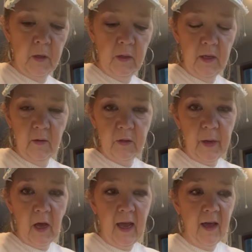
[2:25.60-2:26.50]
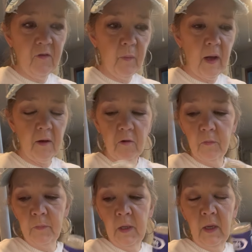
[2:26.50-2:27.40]
That was about half a bottle.
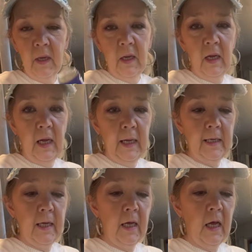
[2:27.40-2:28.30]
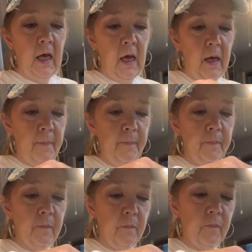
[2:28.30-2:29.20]

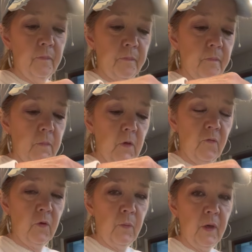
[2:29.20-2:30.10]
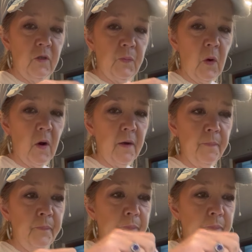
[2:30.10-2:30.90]
For the most part,